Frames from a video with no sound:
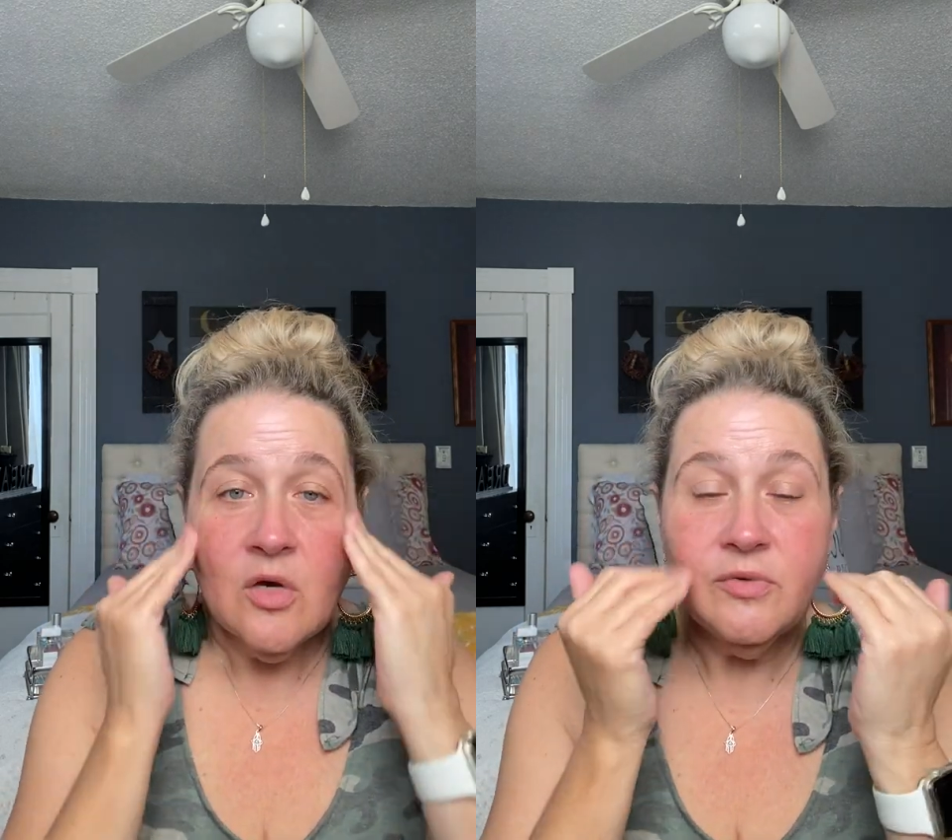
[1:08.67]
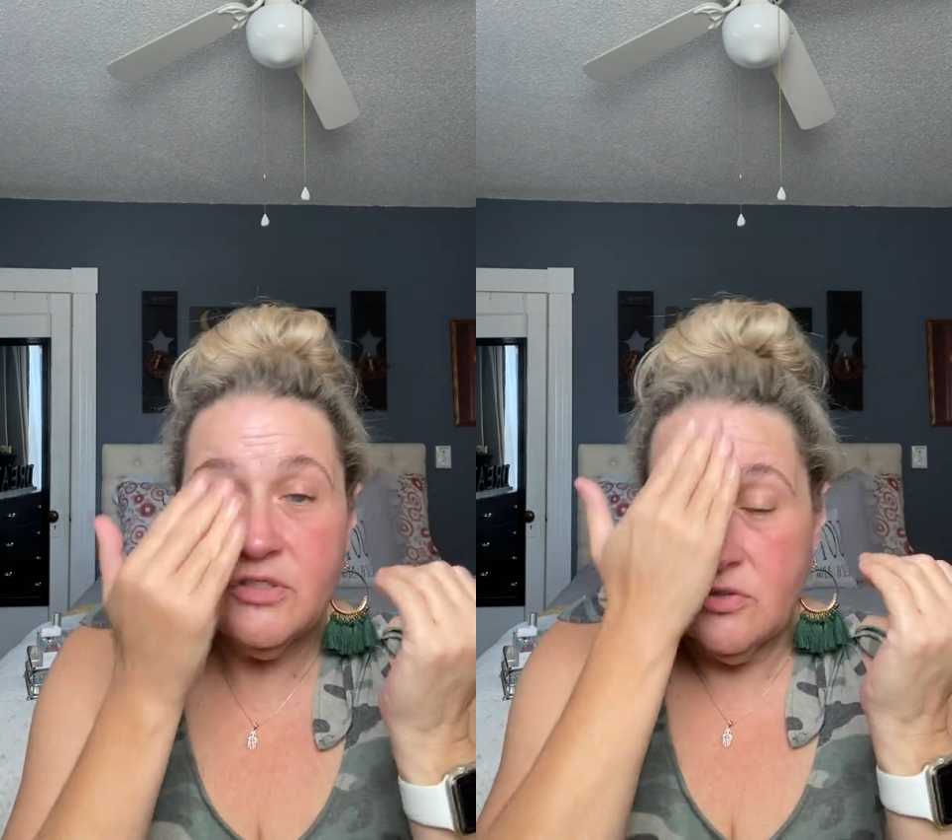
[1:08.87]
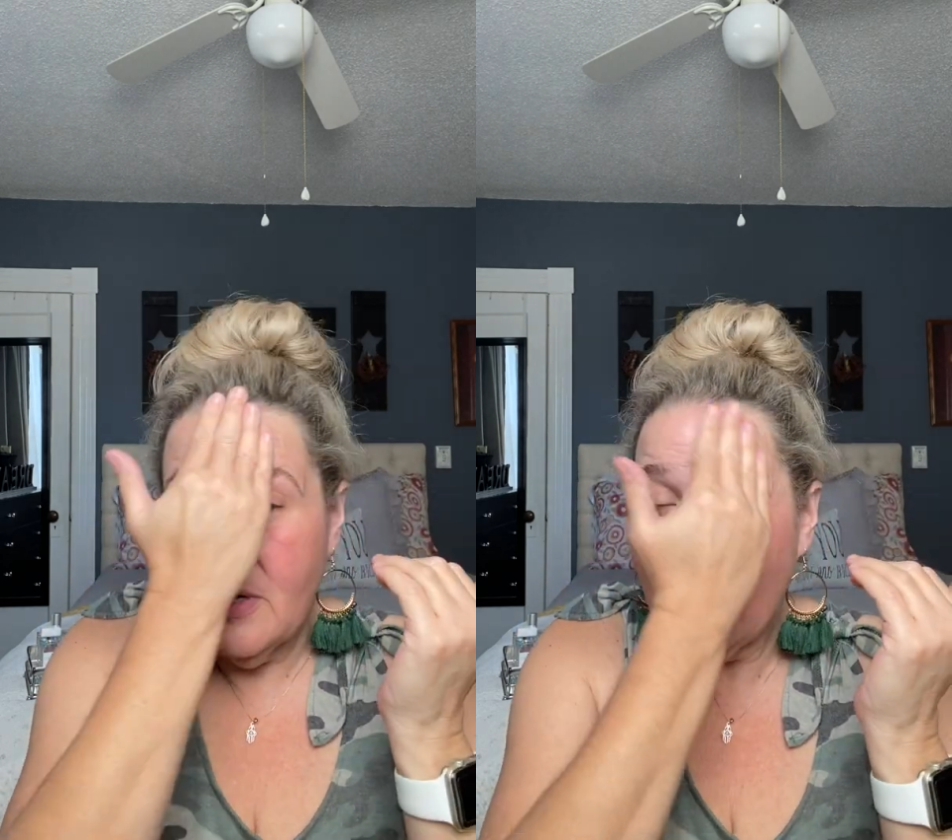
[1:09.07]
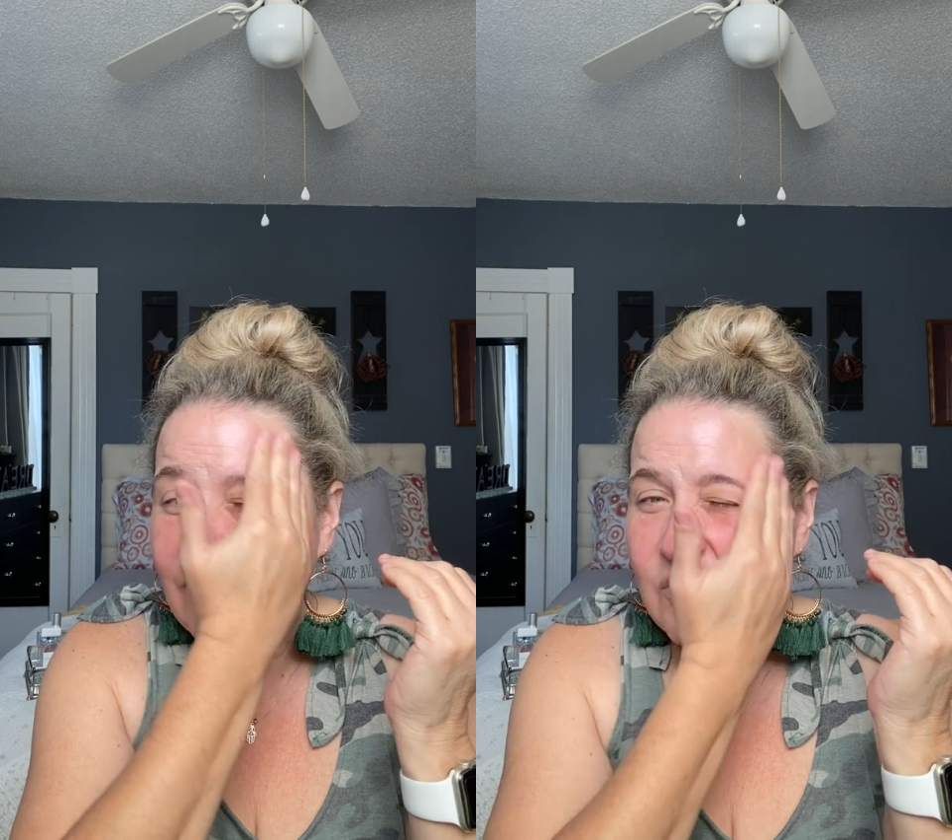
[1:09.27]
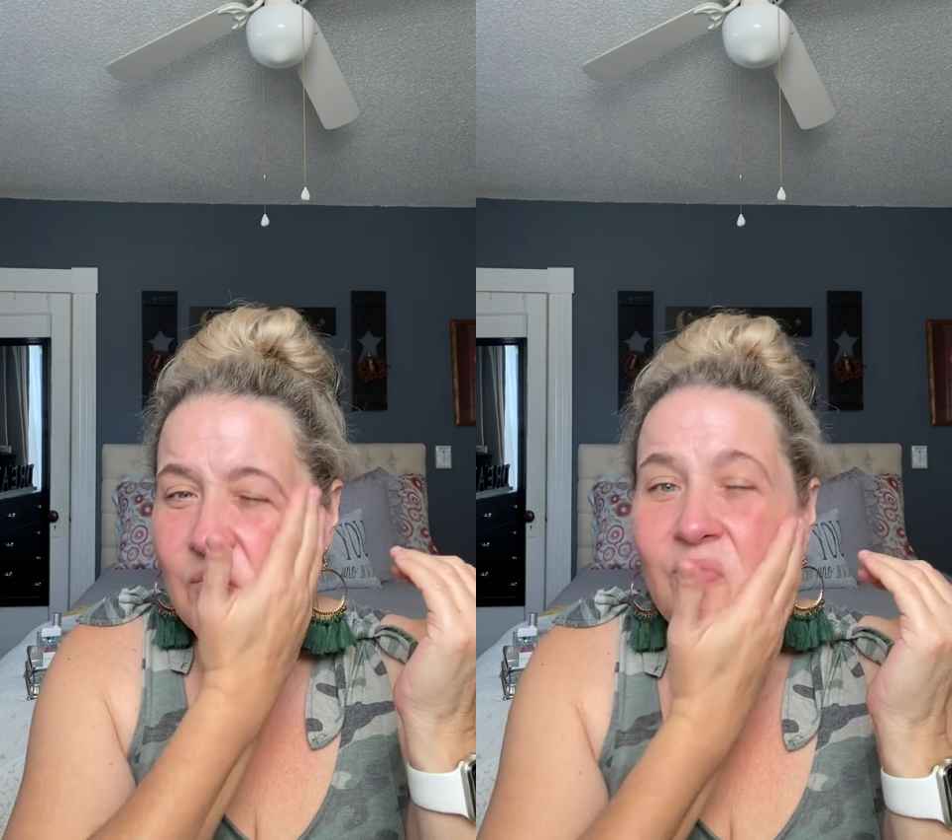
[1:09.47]
We do
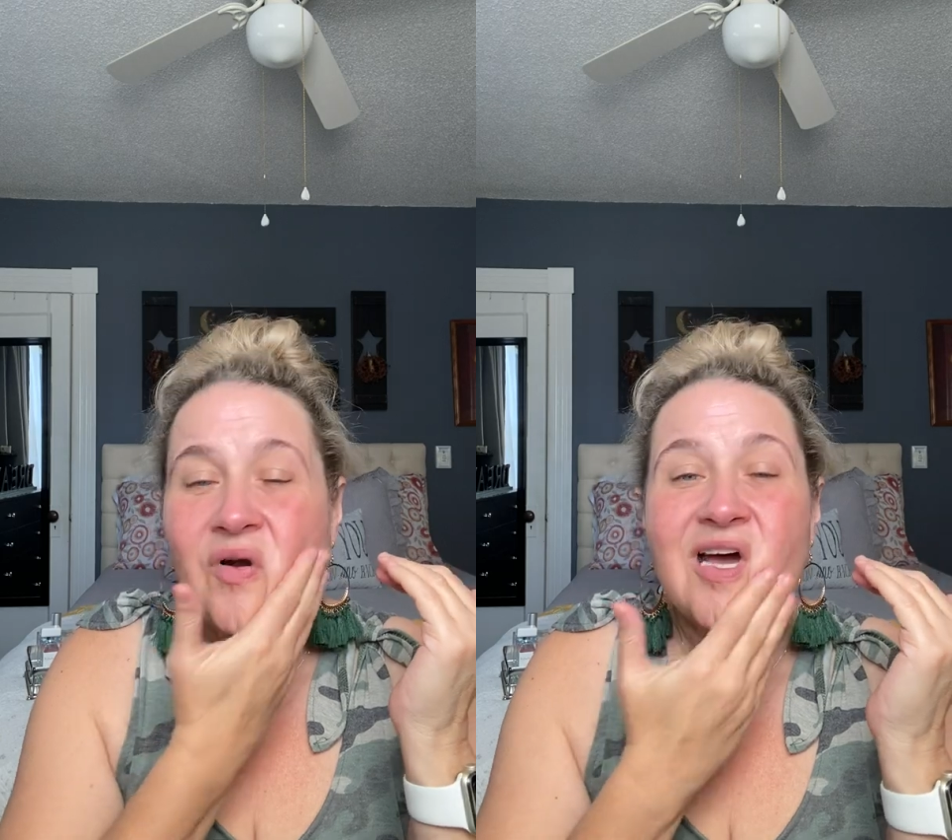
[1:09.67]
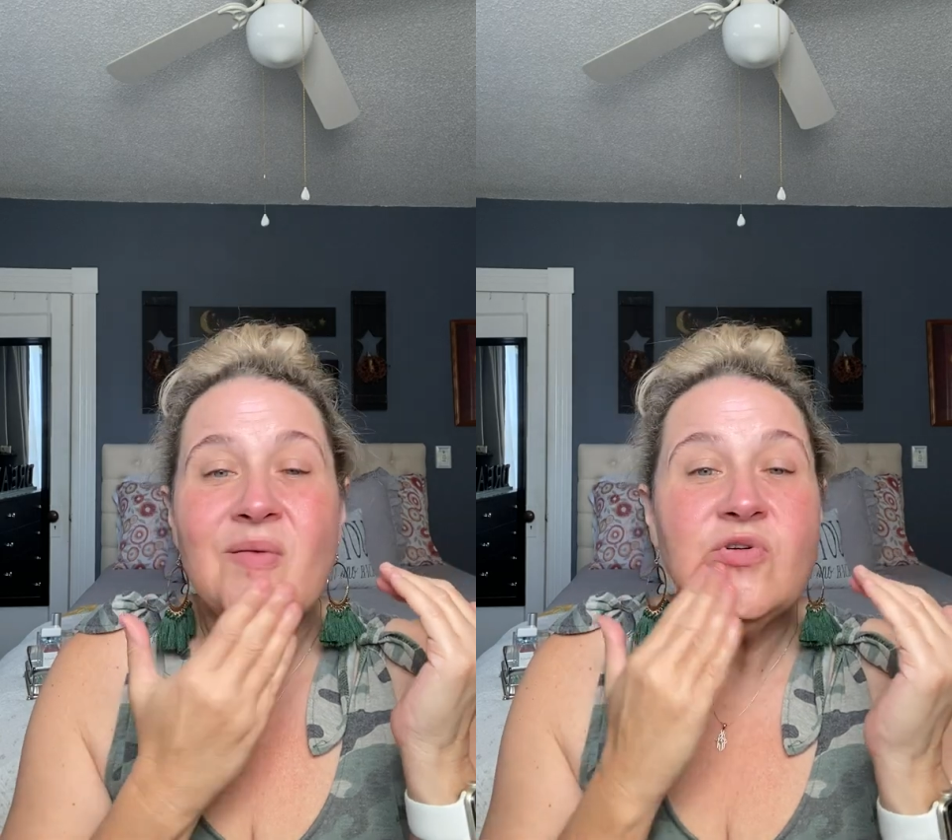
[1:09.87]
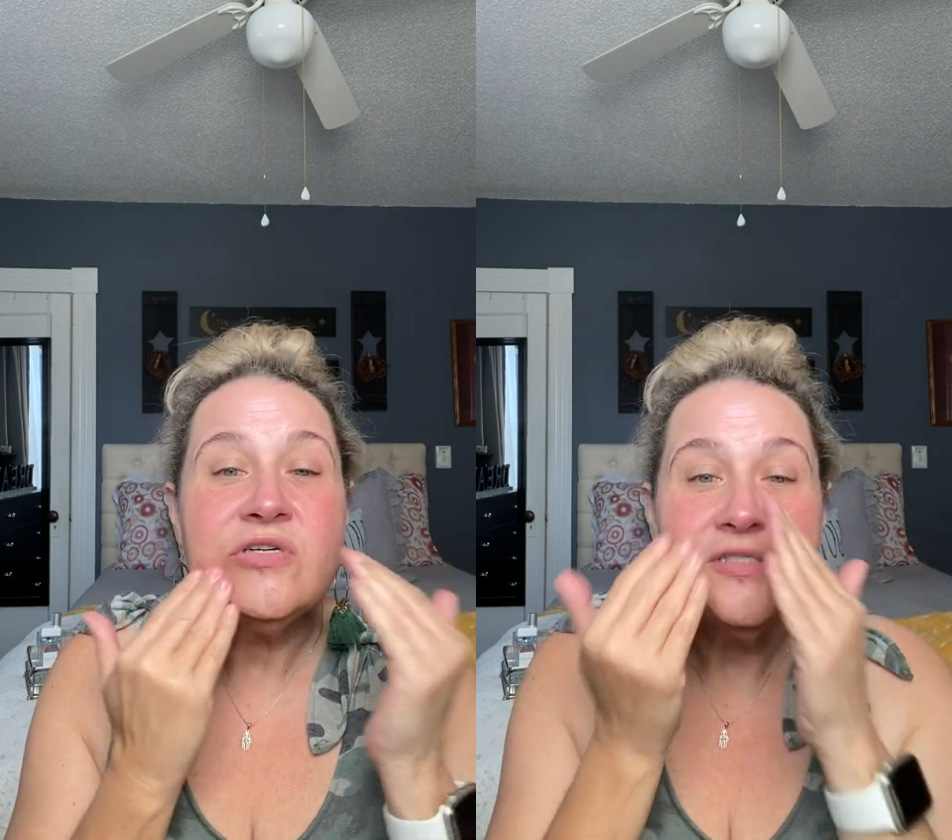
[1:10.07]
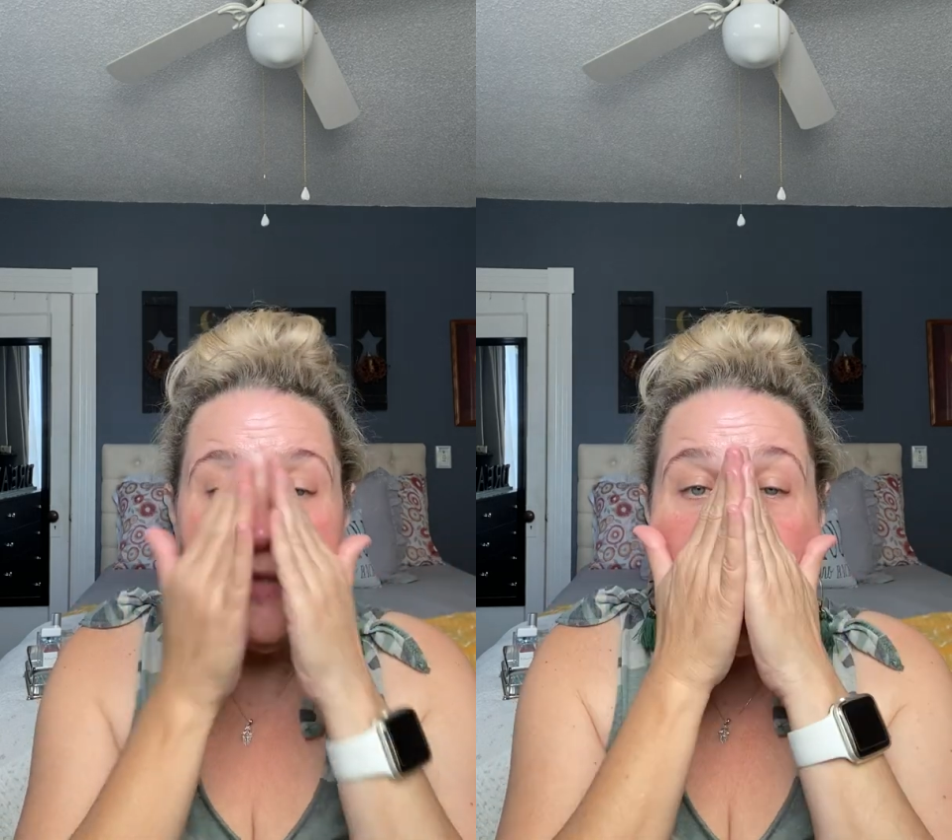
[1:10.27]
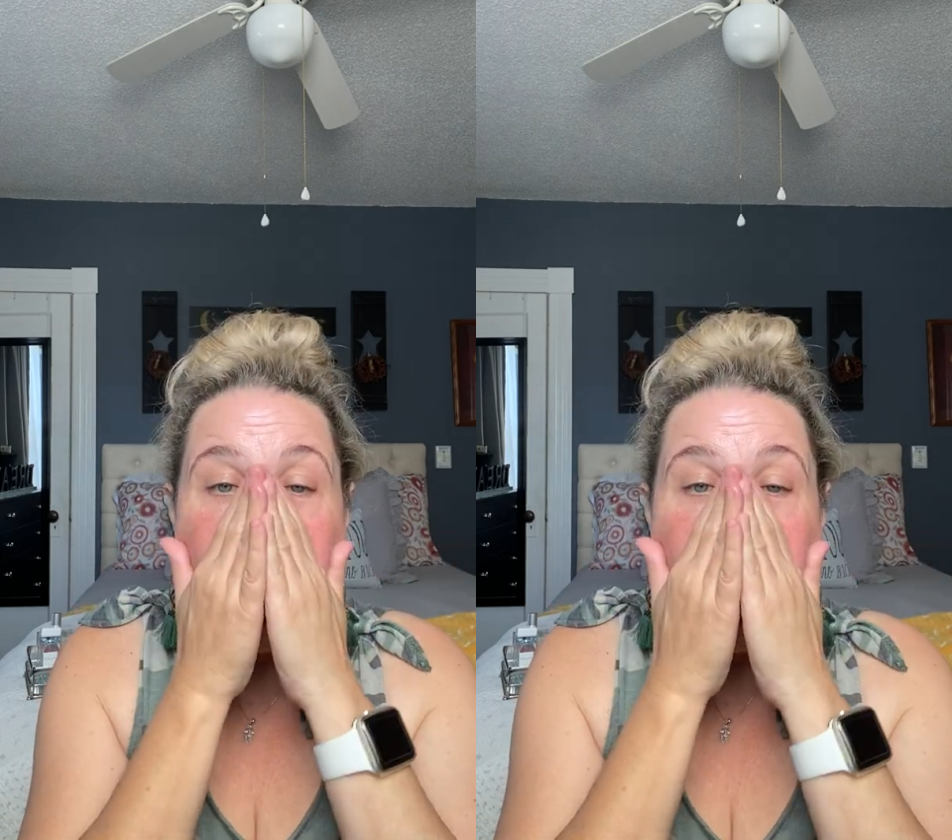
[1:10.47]
have two primers.